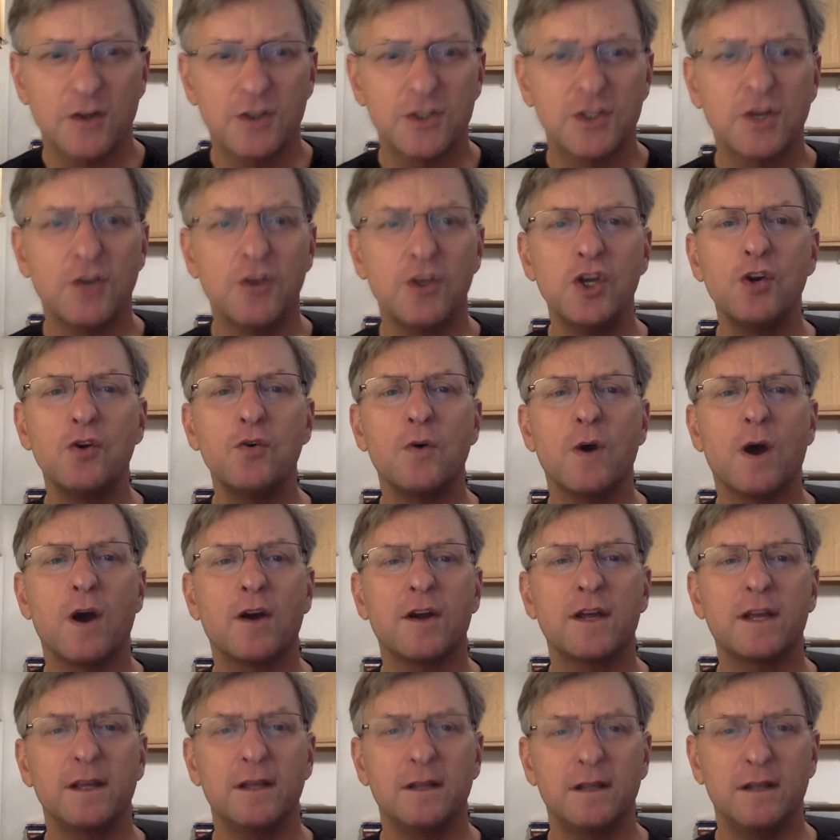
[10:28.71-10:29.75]
So
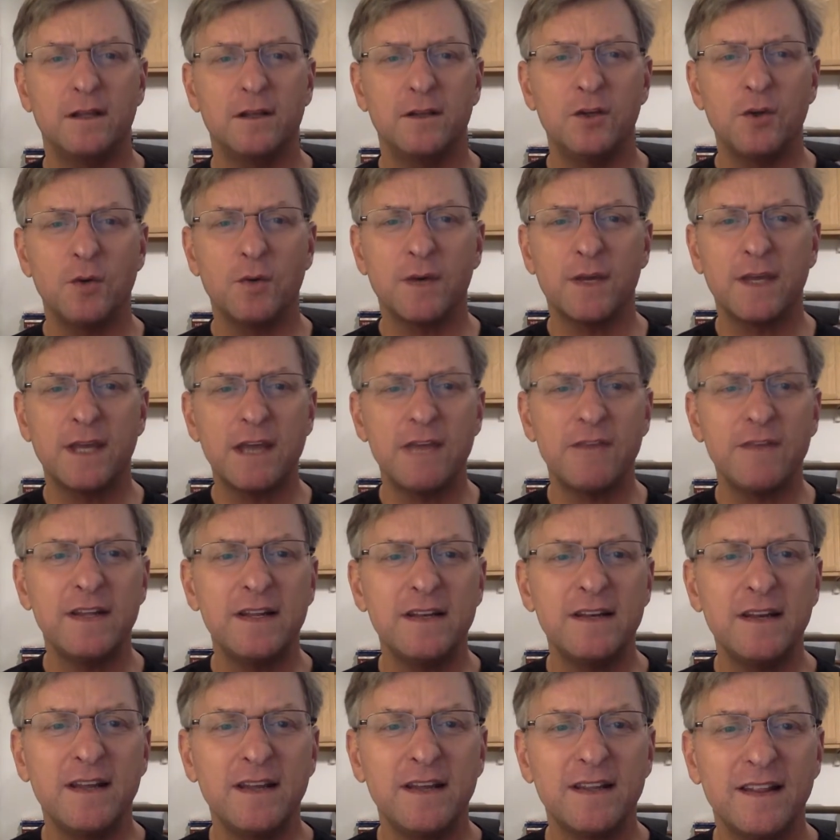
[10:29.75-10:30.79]
you're
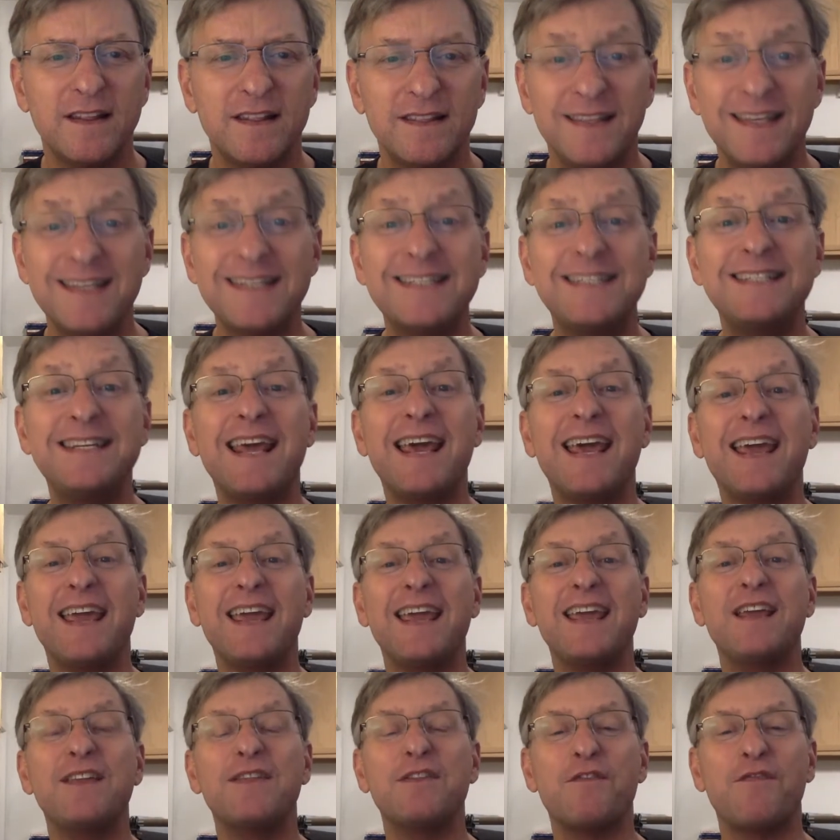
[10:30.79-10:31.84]
given this
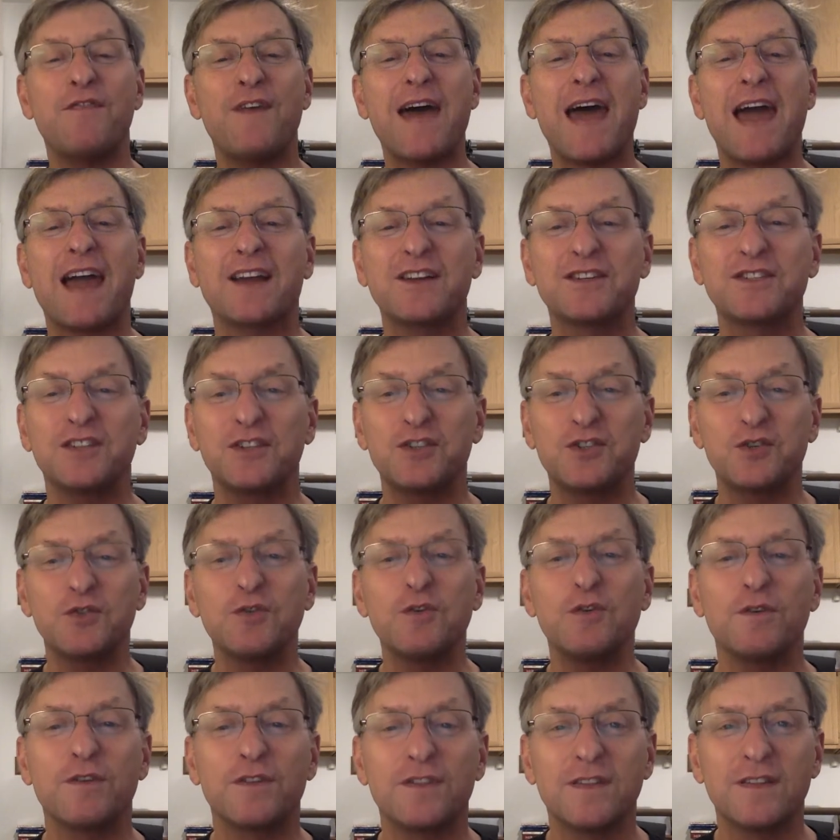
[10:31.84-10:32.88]
day the facts, the
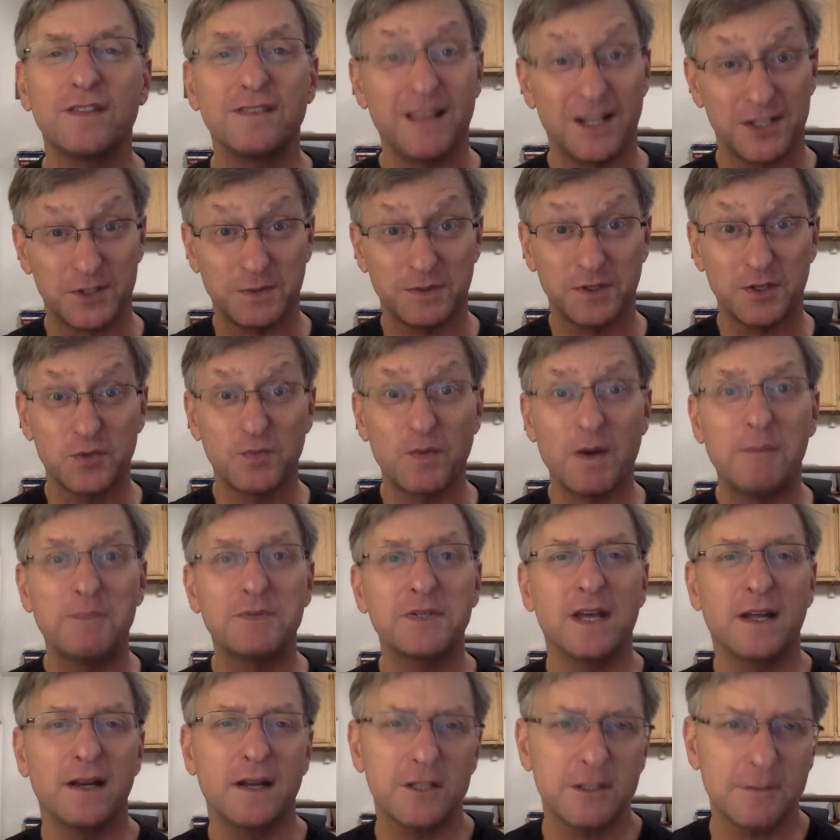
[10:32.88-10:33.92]
truth. That's what this
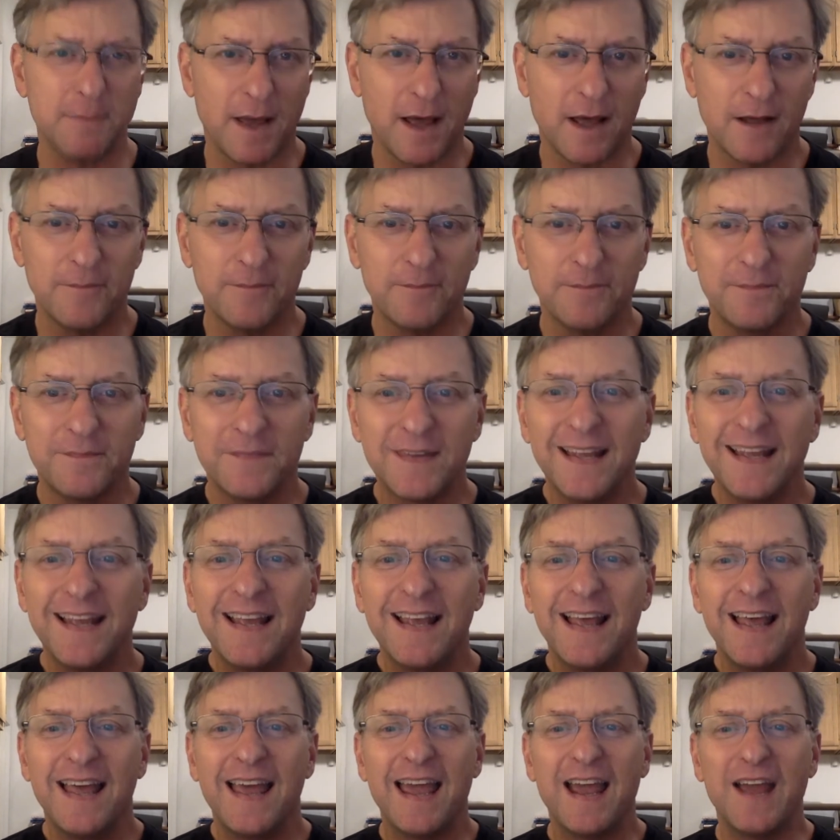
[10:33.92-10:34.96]
website is about.
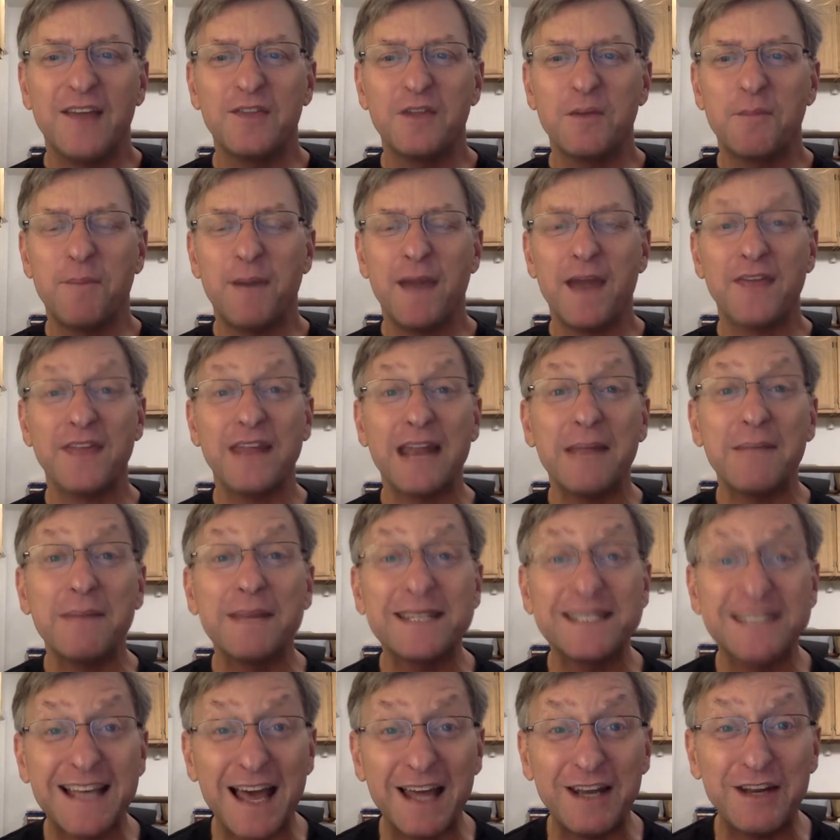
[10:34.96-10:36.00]
And the path. I'm
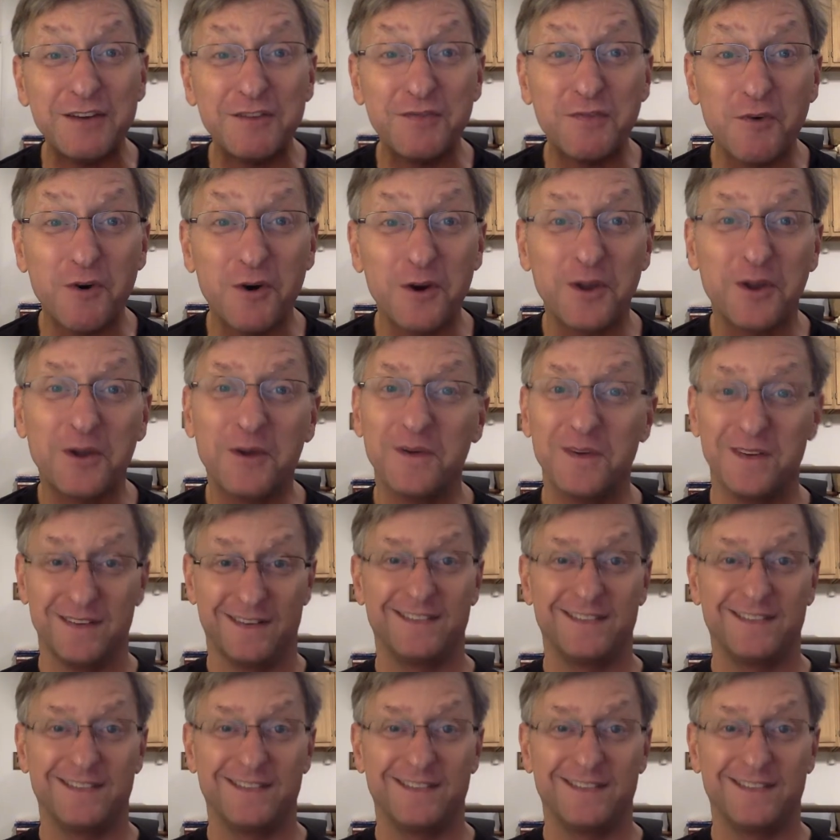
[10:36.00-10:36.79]
excited for you.